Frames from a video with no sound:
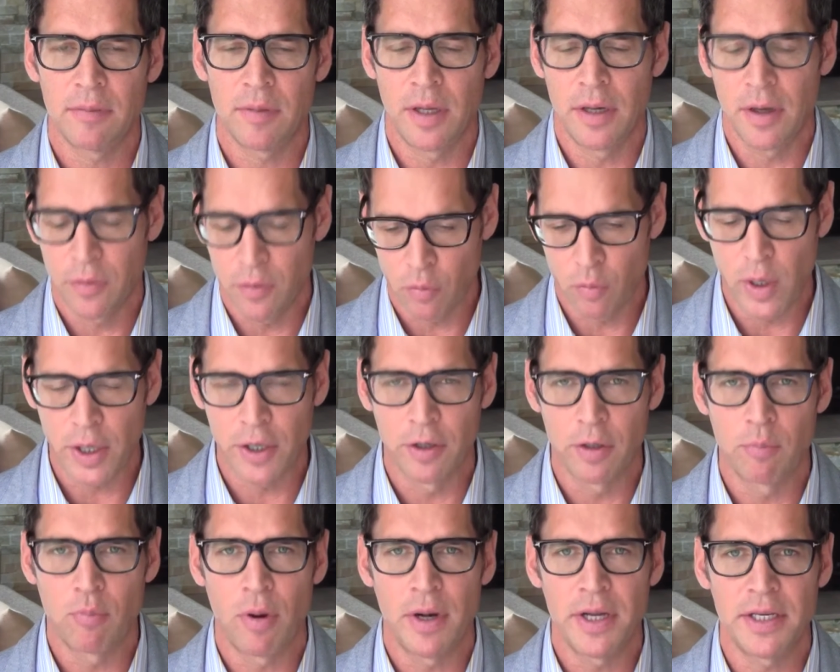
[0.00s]
uh, another
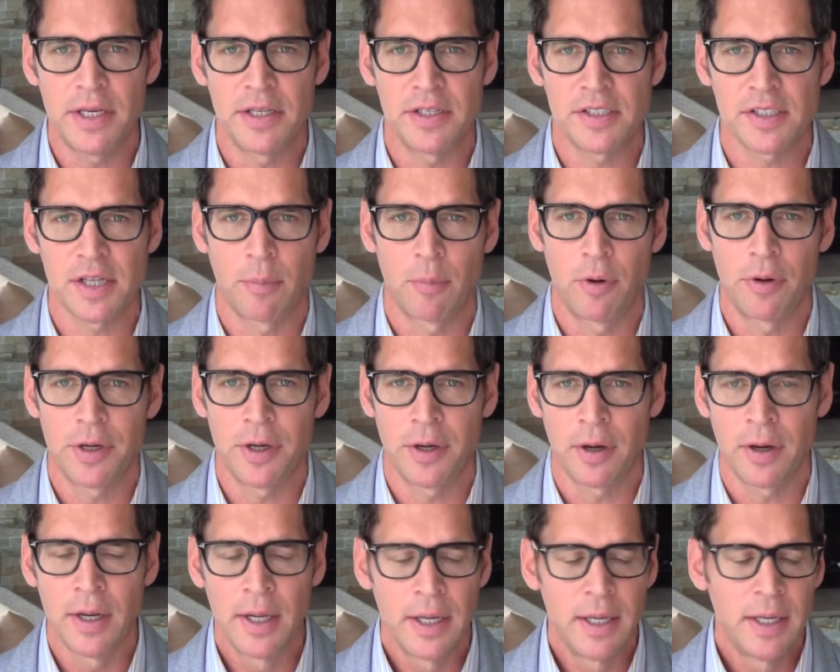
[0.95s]
record-breaking summer
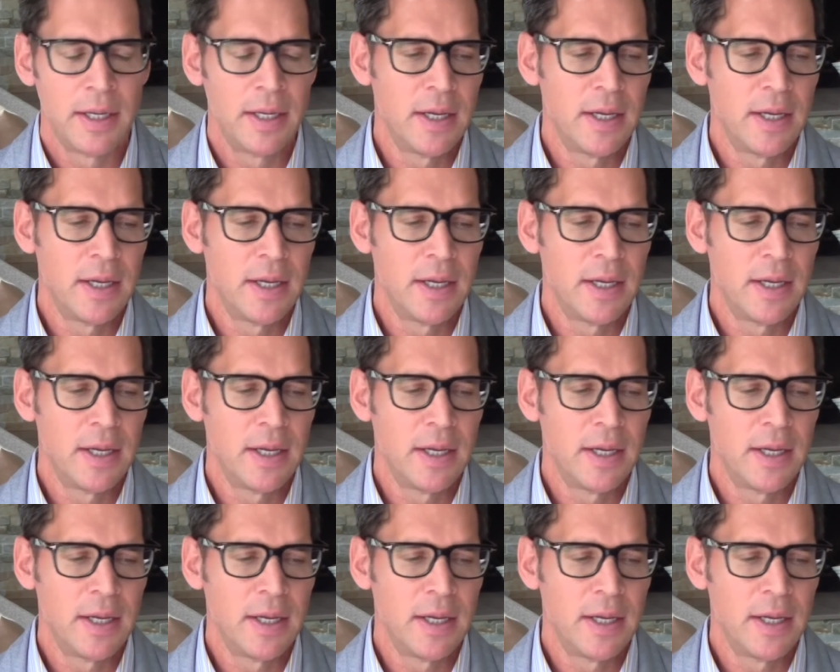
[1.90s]
here.